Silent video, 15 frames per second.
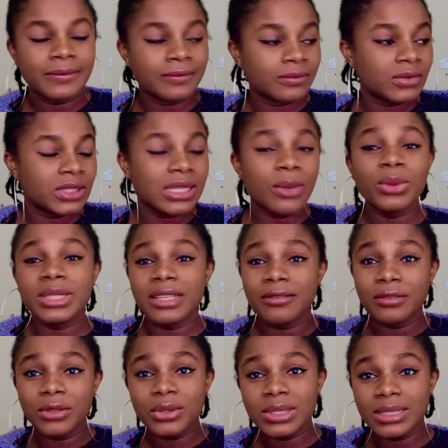that one i've
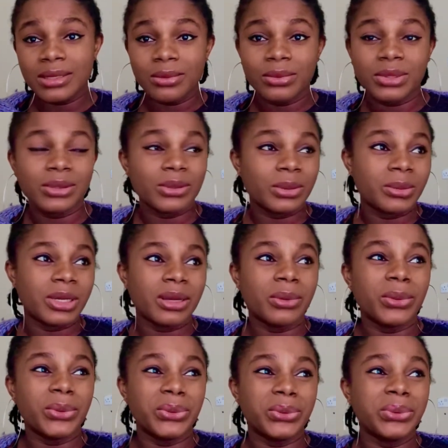lost that one somehow
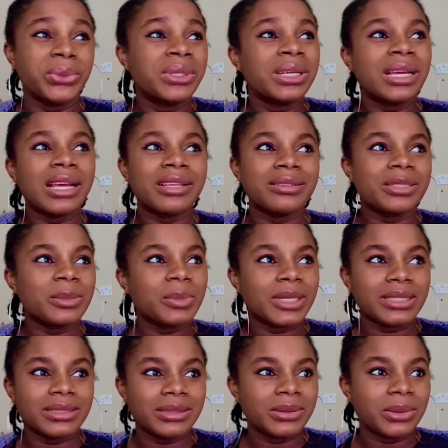oh, i just packed it
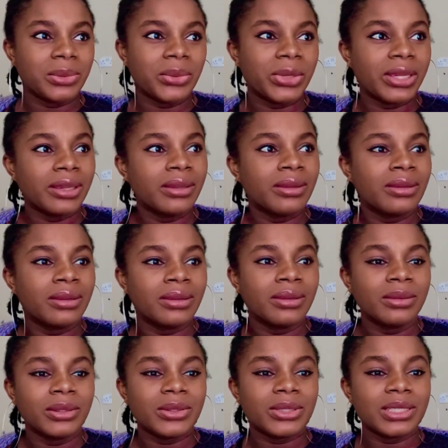somewhere
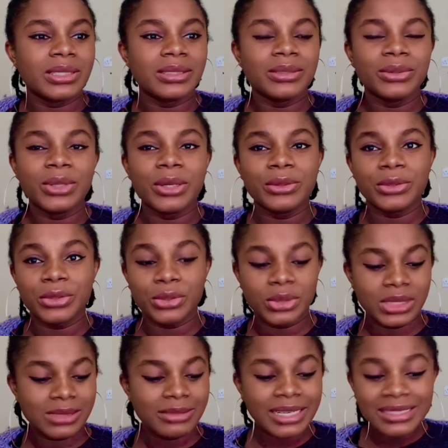because i didn't know how to use it
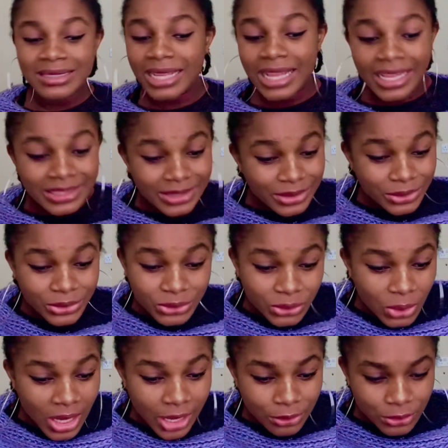right now i still don't know
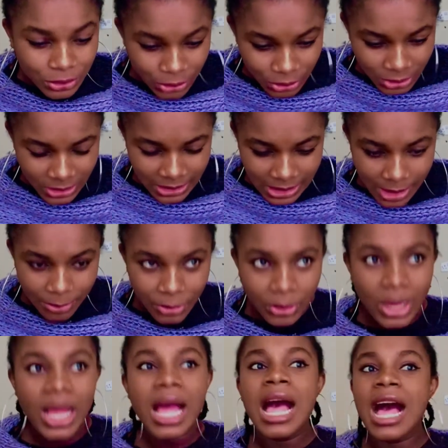how to use the camera
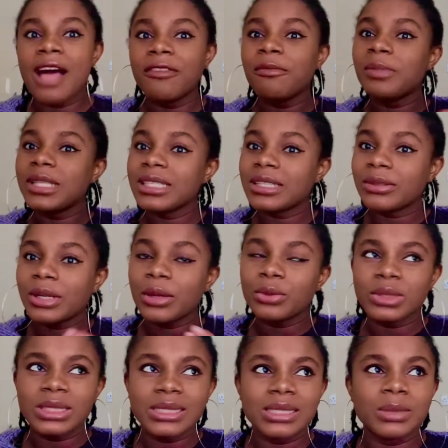i've played around
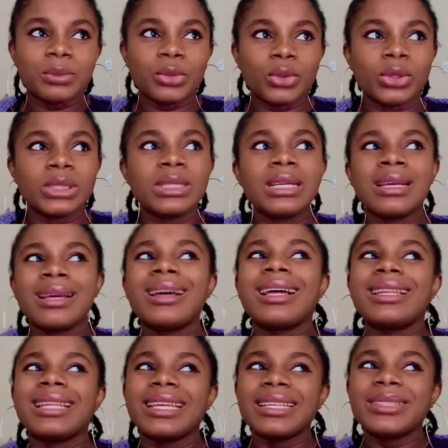with it but i
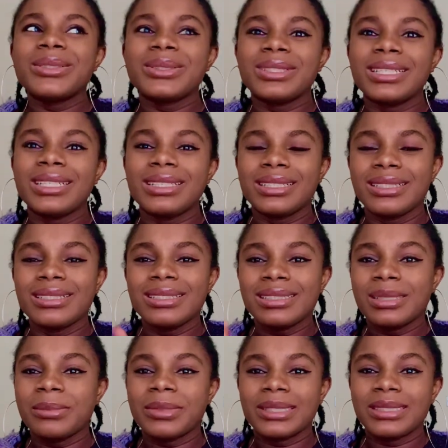like to take things step
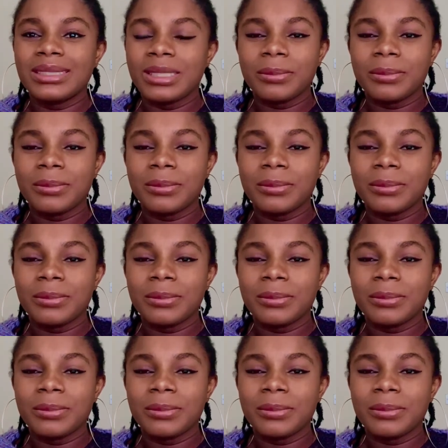by step